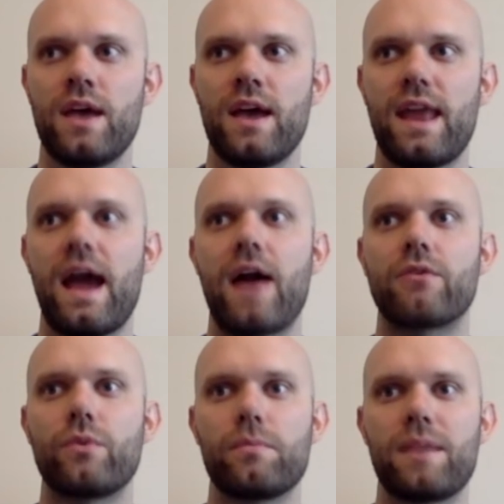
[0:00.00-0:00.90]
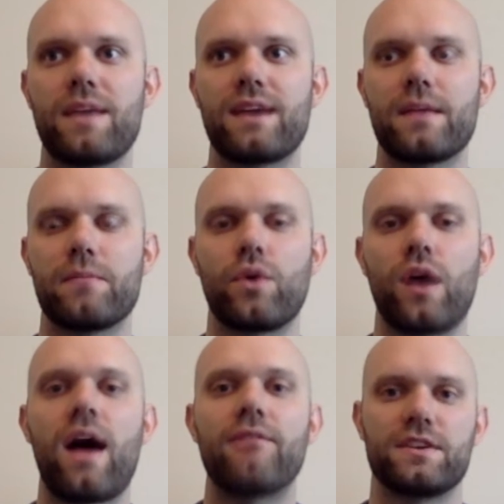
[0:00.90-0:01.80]
And how can we make that a more
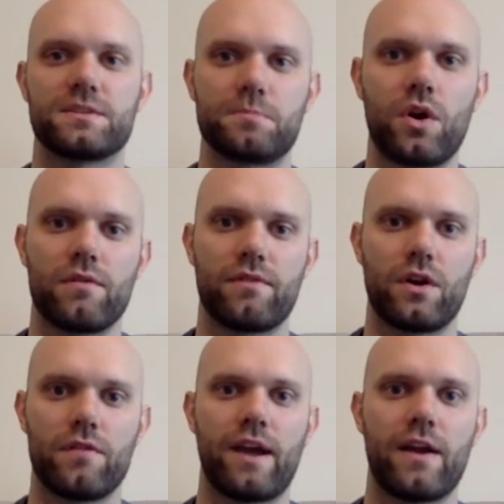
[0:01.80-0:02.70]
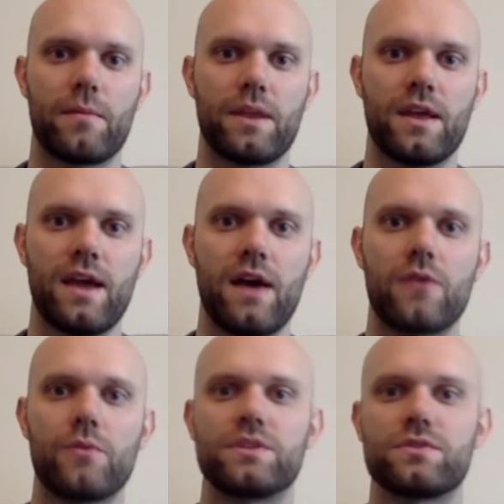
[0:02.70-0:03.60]
obvious part of our environment? How can
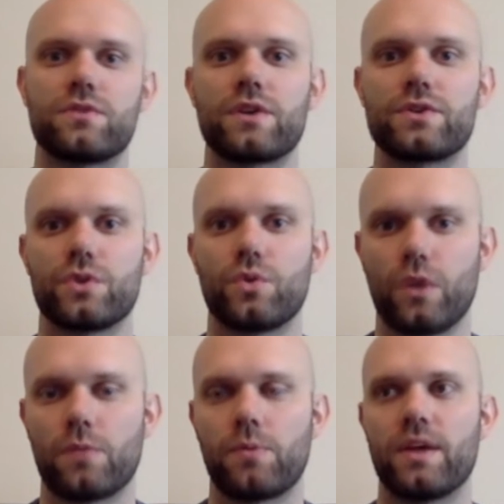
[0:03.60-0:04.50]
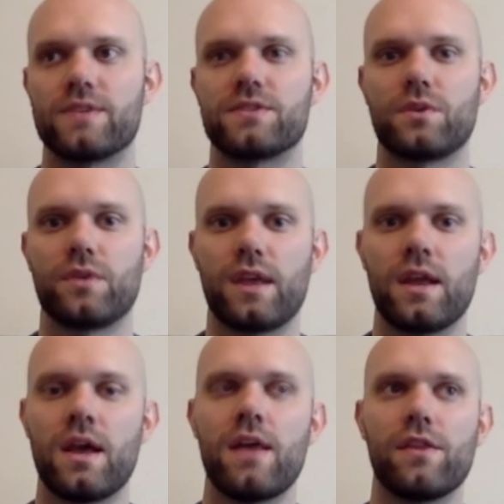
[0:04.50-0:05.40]
we structure the workplace so that
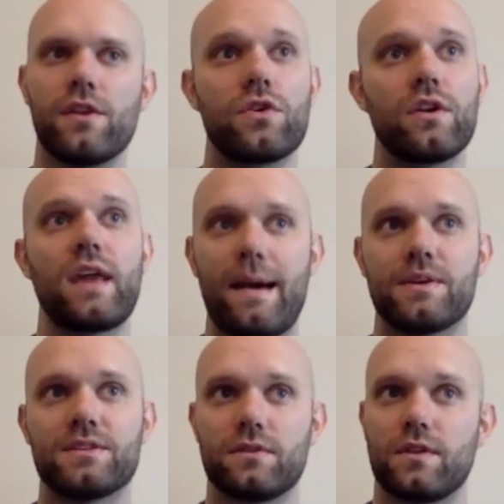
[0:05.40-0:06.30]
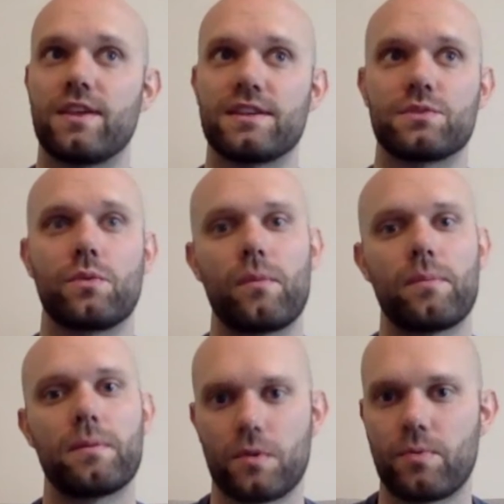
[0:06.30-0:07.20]
the good habits or the things that we want
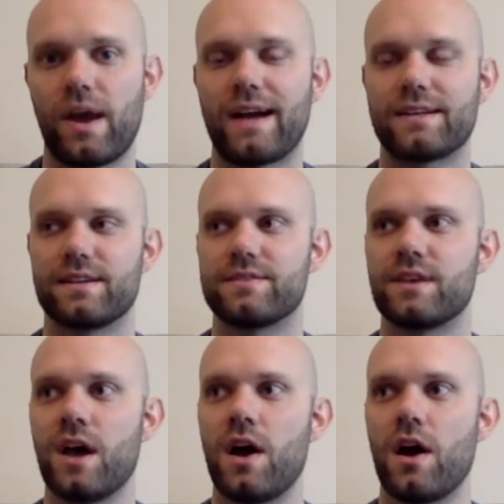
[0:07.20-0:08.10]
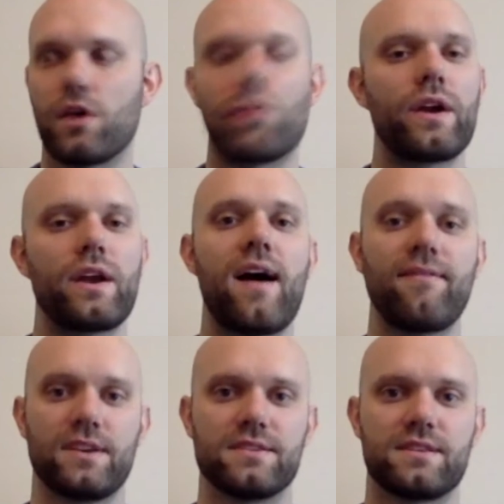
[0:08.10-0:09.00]
people to practice are quite
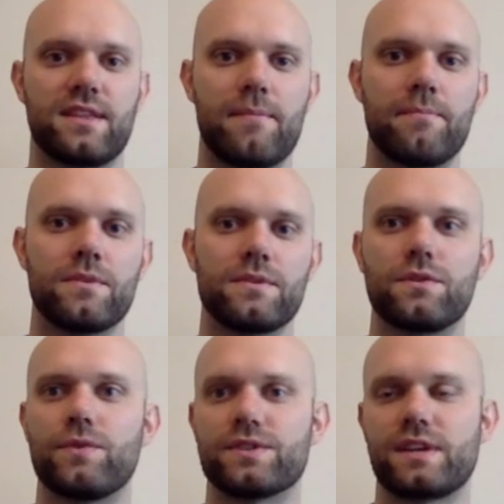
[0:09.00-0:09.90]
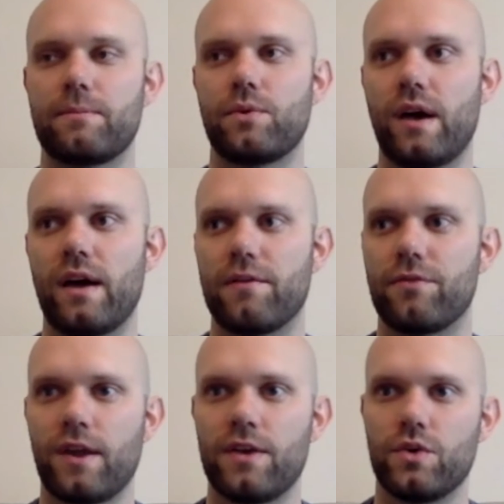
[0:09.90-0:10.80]
obvious to them? So for example, I had a
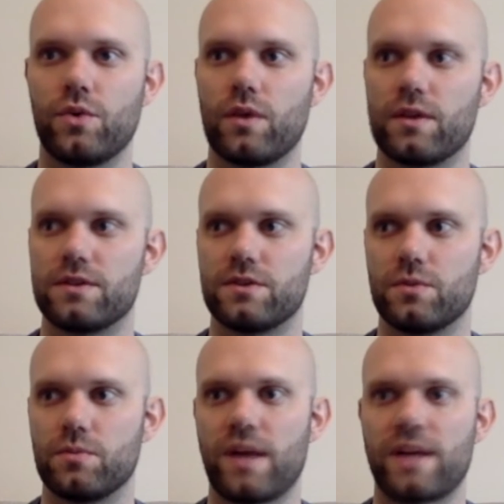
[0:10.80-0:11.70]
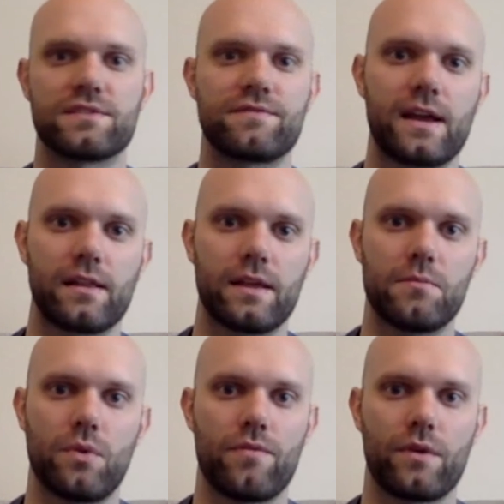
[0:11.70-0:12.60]
friend who wanted to practice violin
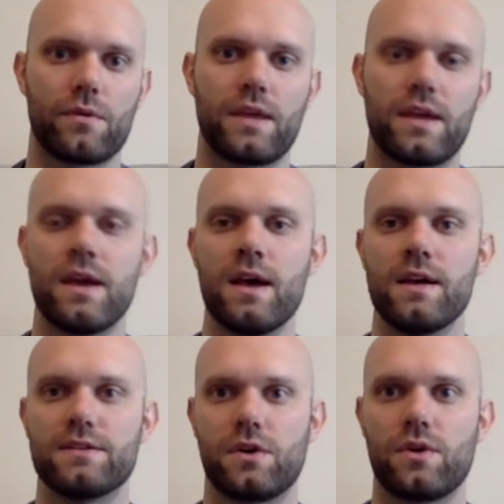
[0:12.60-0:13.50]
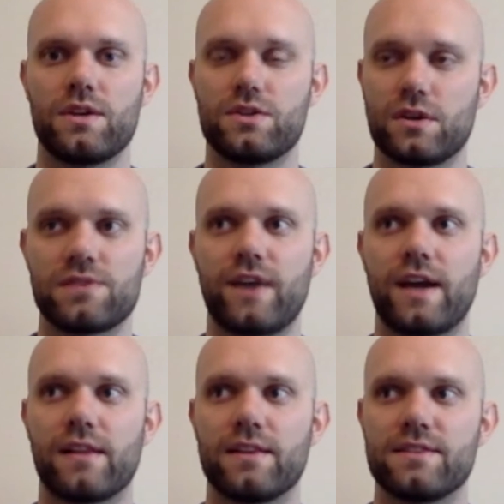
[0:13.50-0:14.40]
more frequently. So he took his
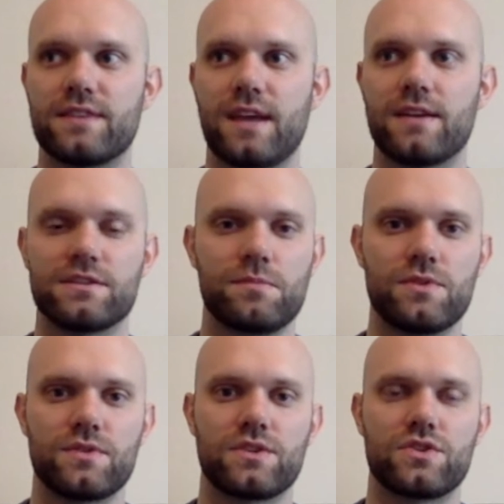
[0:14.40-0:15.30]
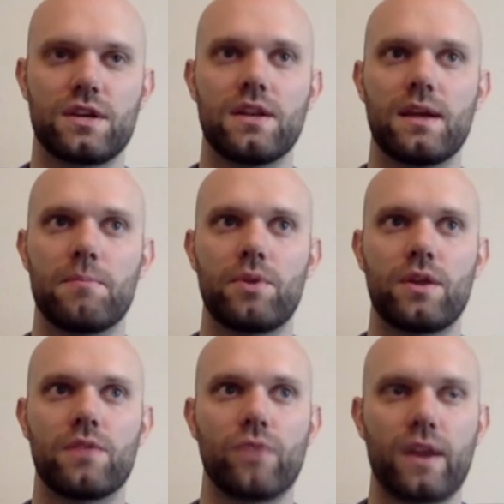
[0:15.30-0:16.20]
violin stand and his music sheet and put
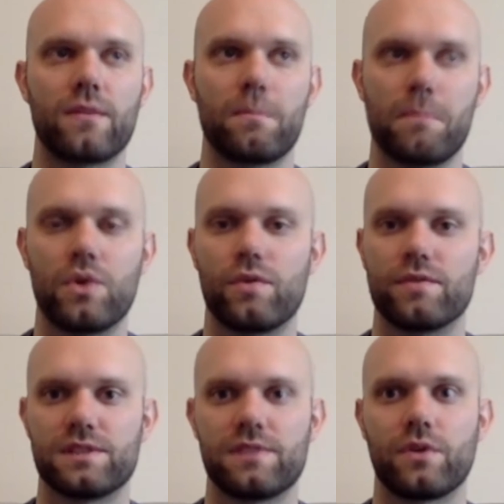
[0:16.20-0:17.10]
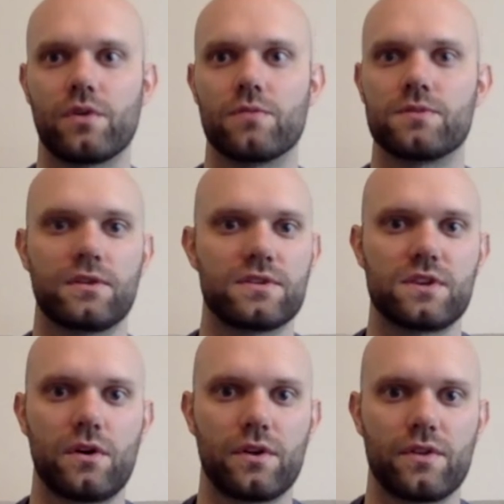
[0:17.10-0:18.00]
it right in the middle of his living room so that he
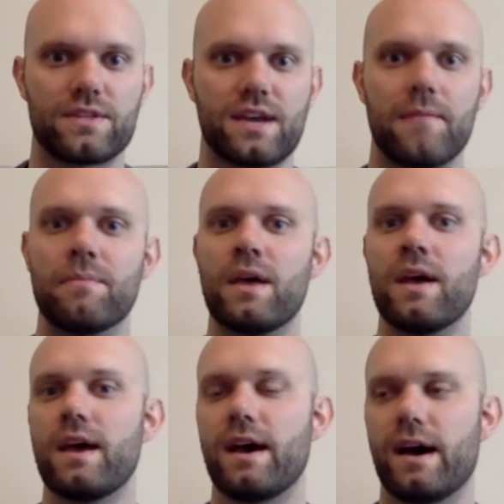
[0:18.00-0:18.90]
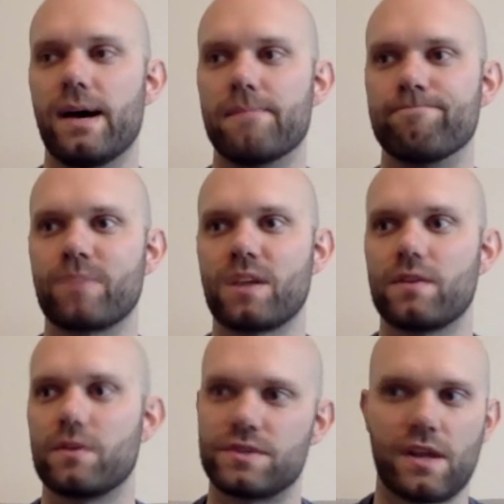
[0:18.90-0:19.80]
saw it all the time.
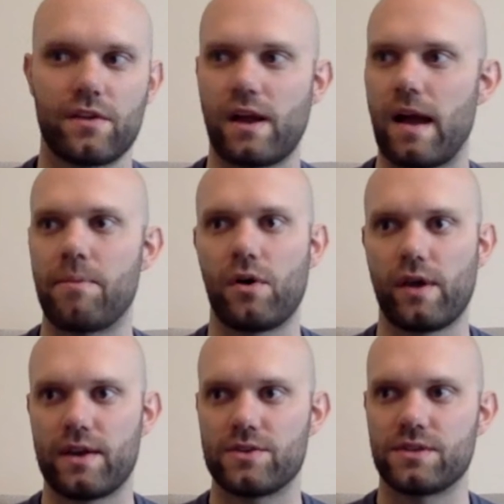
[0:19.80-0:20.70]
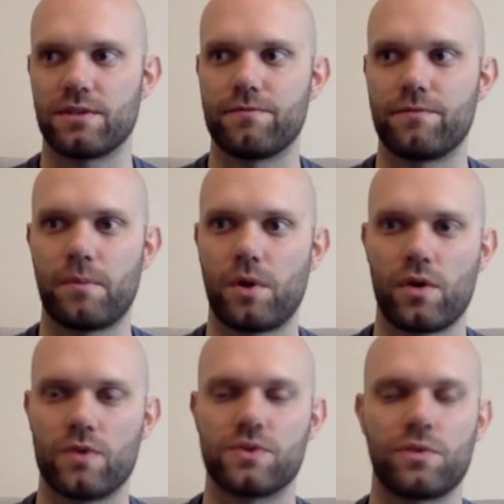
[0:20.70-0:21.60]
There was another guy, Paul Anderson, a football
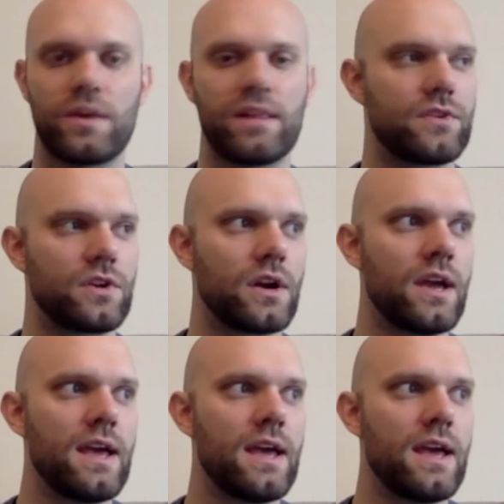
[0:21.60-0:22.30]
coach and a weightlifter.